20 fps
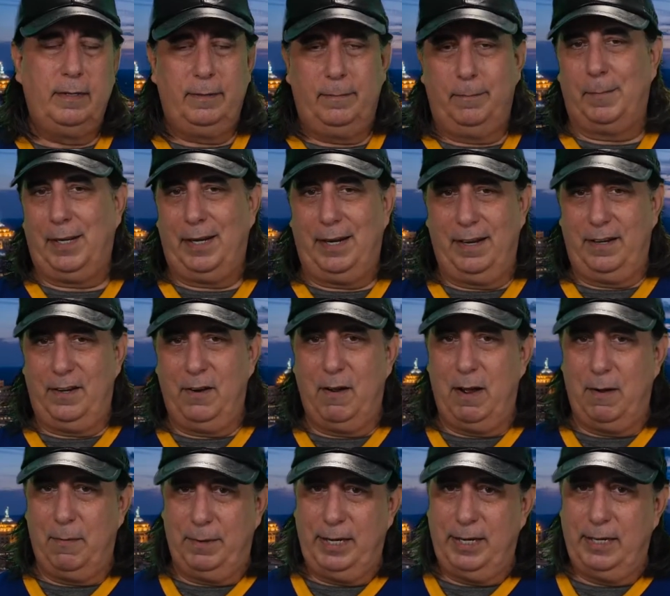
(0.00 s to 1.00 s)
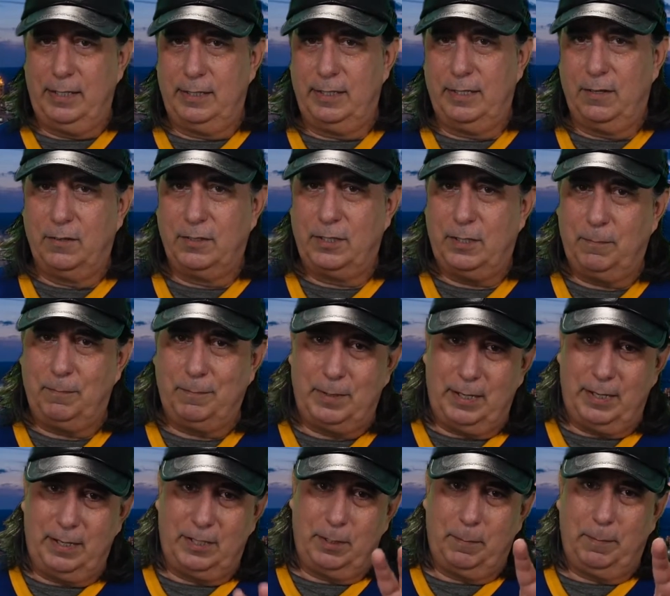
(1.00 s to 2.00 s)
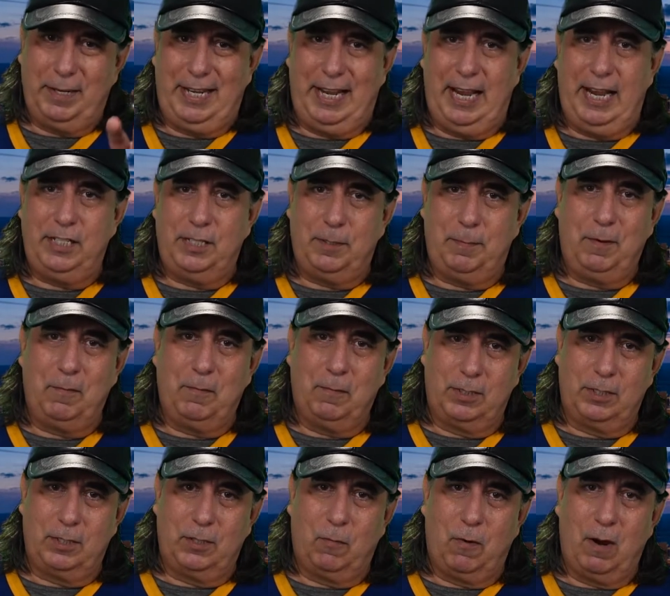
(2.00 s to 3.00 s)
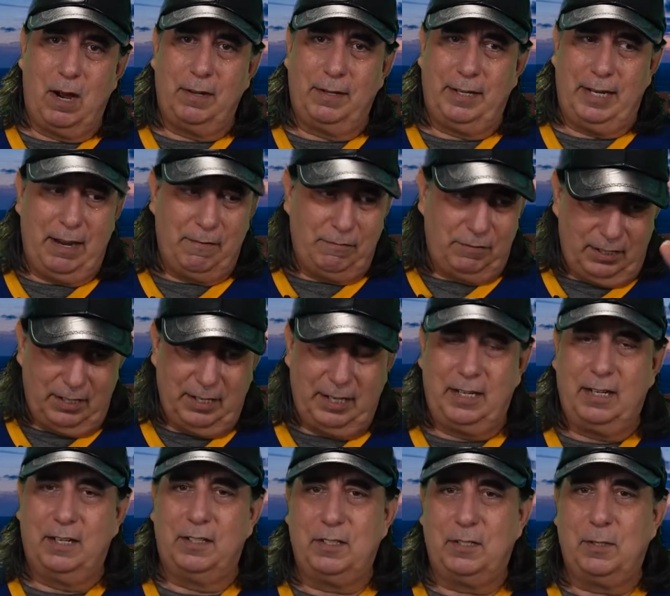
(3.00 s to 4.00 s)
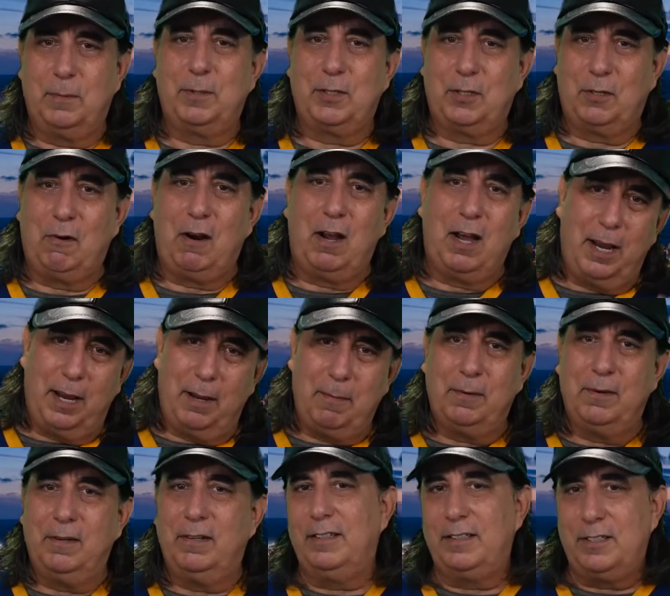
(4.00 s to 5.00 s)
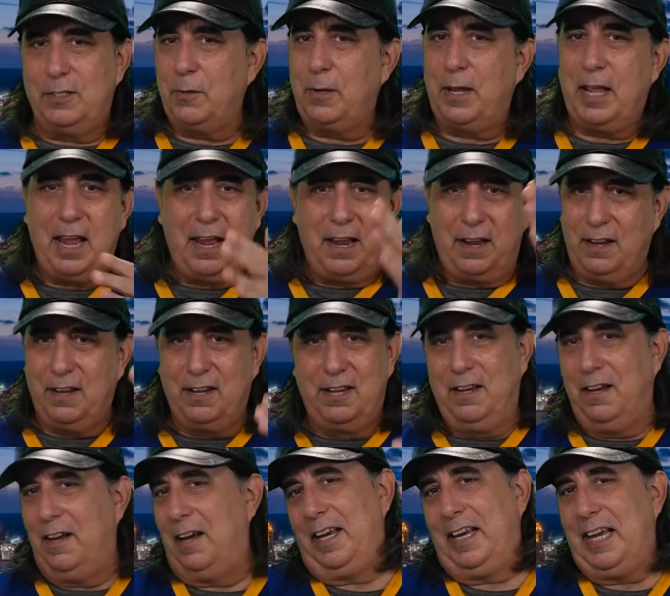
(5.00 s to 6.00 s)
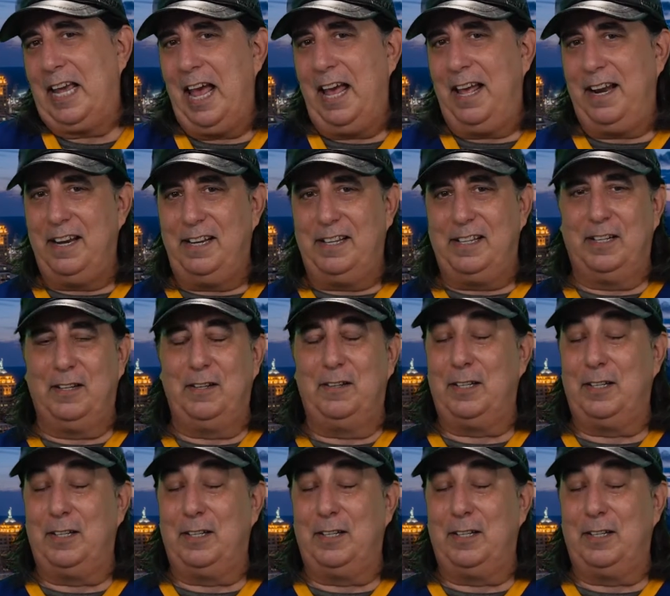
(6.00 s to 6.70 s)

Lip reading: But I know how it is, you know, somebody hates me once in a while and they have to like unsubscribe, and it's okay. I get it.